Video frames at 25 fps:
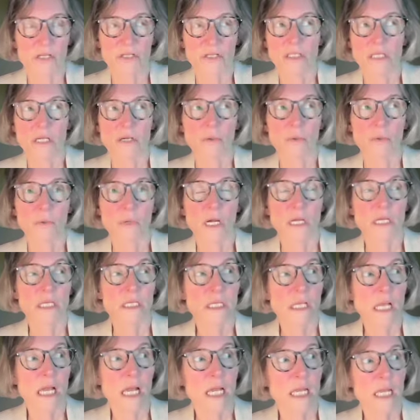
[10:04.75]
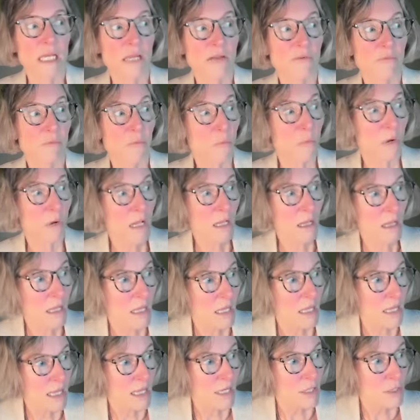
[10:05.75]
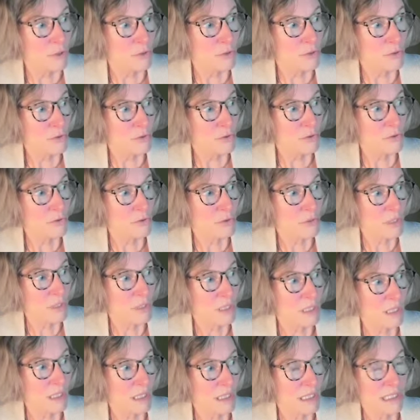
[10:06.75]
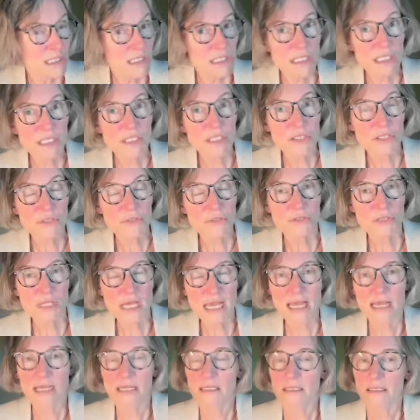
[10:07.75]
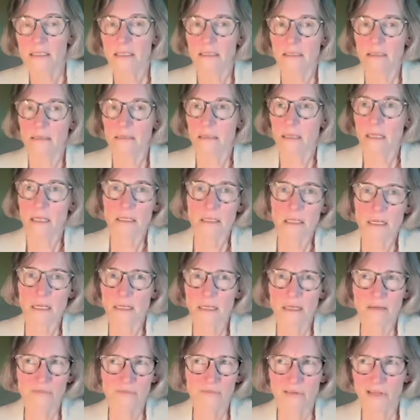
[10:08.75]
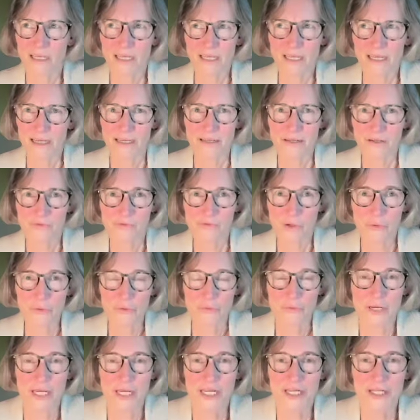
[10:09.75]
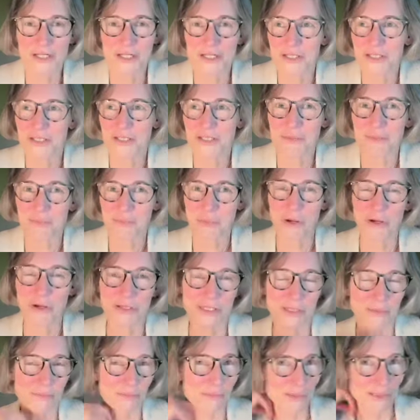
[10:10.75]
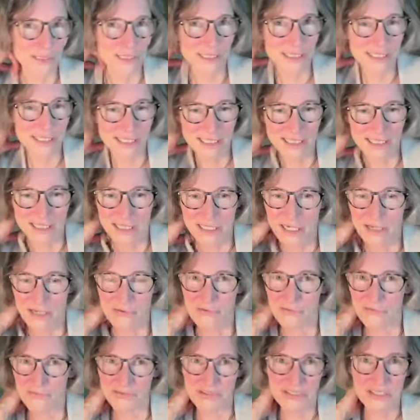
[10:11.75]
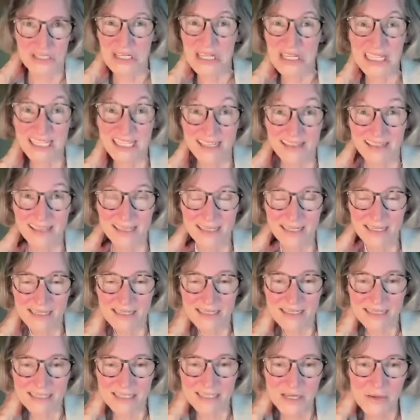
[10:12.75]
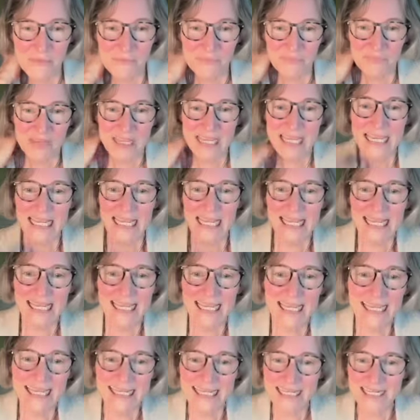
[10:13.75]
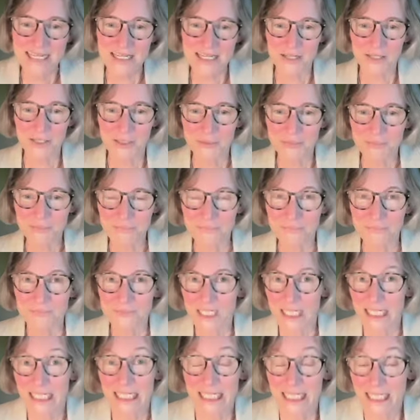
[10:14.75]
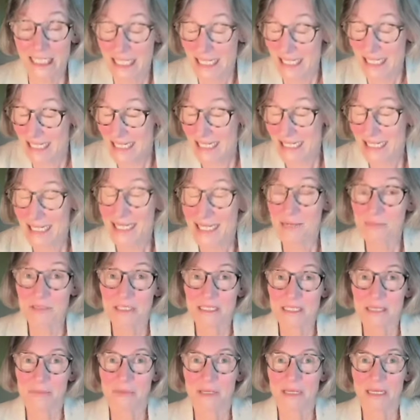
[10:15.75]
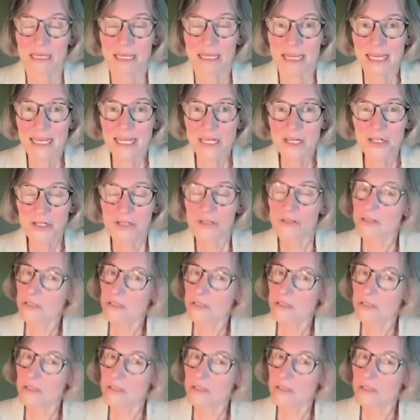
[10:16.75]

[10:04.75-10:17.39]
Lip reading: So I give them, well, do you think it's this or that? And I give like kind of outrageous possibilities, kind of silly things. And that it keeps them engaged.